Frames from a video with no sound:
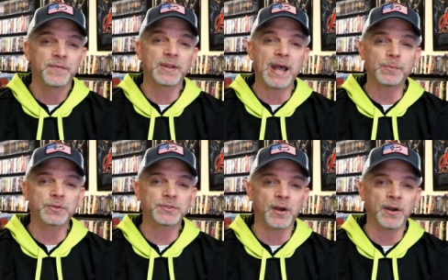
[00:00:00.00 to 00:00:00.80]
If you like
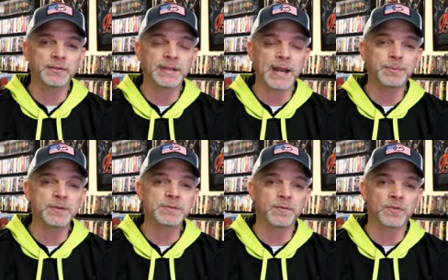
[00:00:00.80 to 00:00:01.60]
what you saw here today,
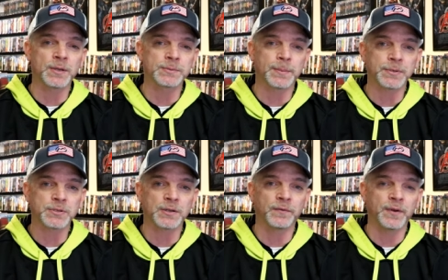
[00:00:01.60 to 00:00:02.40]
please give it a thumbs up and
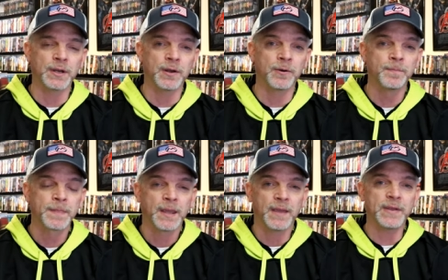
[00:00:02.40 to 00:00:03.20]
share the video.
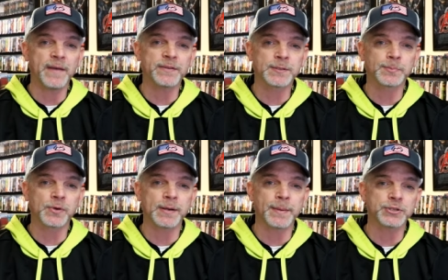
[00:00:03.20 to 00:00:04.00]
If you haven't
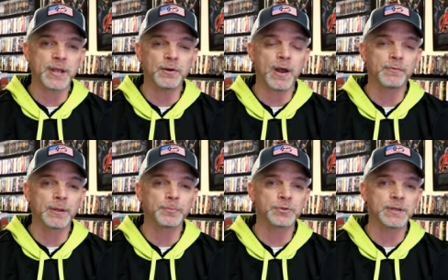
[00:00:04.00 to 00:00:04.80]
subscribed to my channel, I
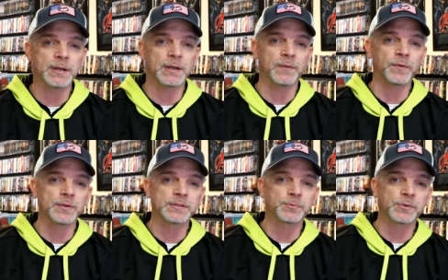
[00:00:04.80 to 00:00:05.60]
really appreciate it if
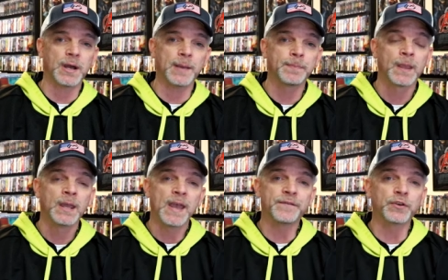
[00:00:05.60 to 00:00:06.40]
you'd subscribe.
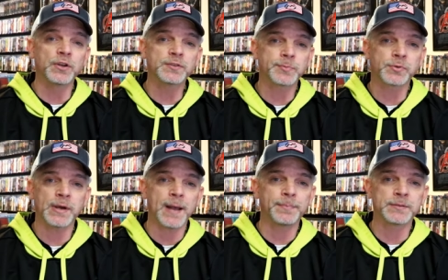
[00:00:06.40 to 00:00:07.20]
If you do
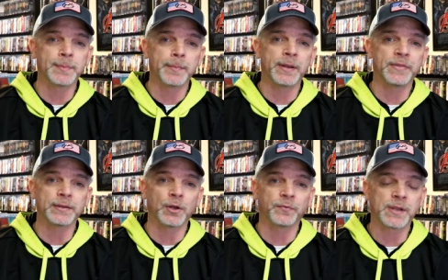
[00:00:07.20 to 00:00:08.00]
subscribe, please remember to hit
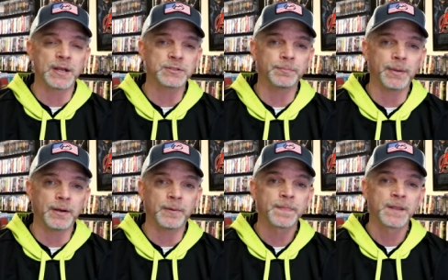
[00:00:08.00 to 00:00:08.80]
that notification
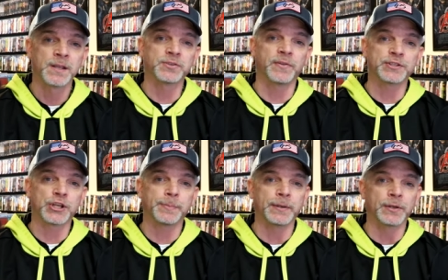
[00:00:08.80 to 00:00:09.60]
bell so that
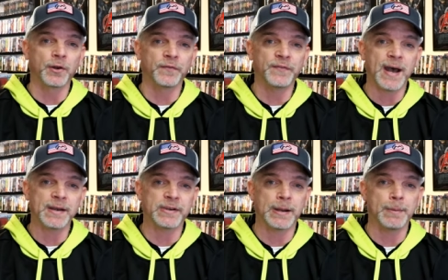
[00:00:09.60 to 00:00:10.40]
you can be
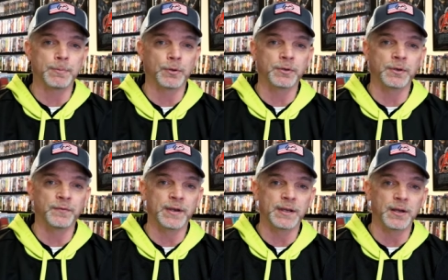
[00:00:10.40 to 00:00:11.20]
notified every time I upload a
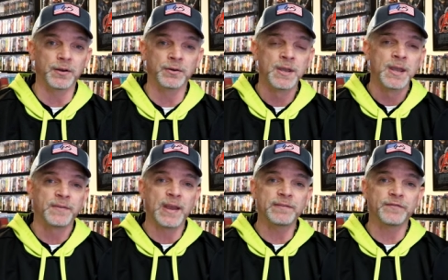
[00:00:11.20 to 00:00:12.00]
new video.
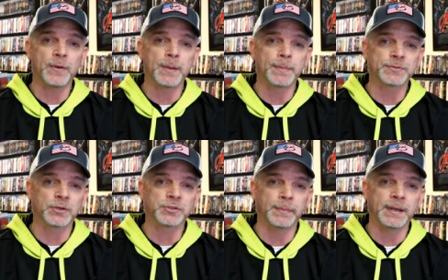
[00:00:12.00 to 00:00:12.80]
If you haven't found me on my
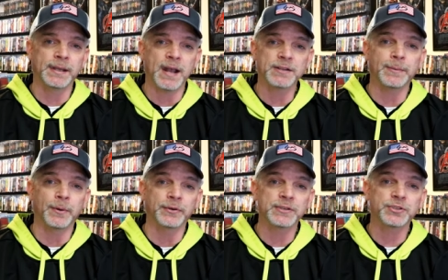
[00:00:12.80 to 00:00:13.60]
social media accounts,
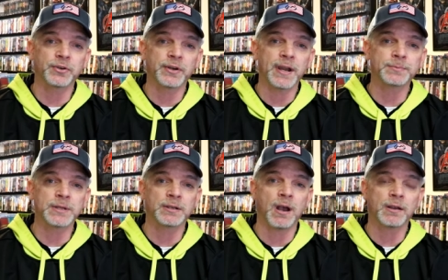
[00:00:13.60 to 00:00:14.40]
I'm on Instagram,
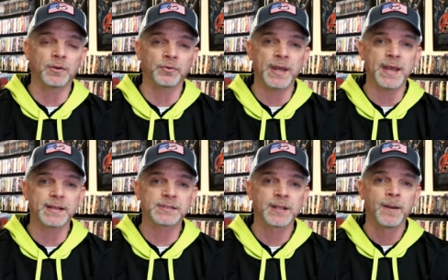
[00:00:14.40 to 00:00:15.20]
TikTok, Talking on
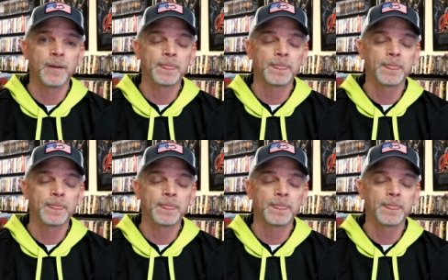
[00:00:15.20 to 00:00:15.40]
X.